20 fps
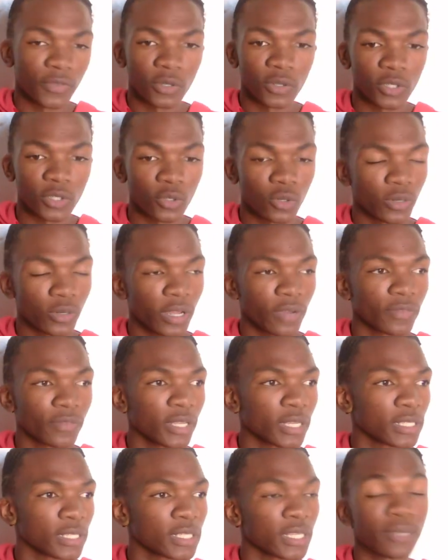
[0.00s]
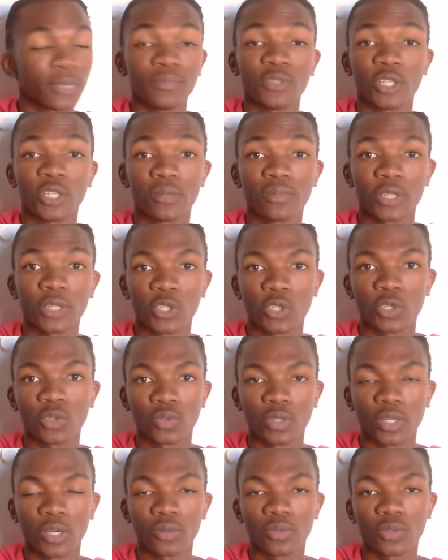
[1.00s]
You don't have that same gym that you
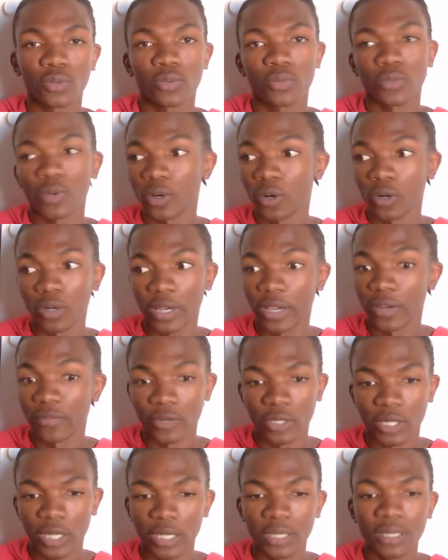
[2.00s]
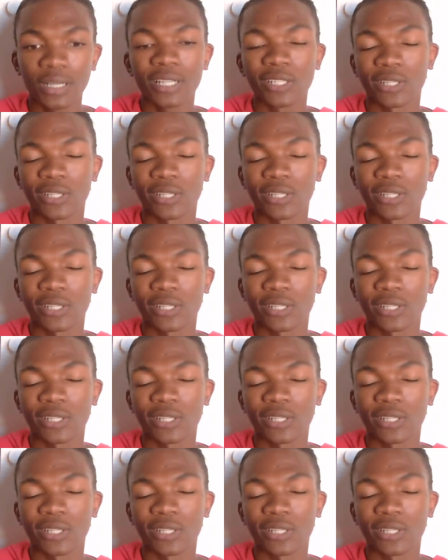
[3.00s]
used to go to every day,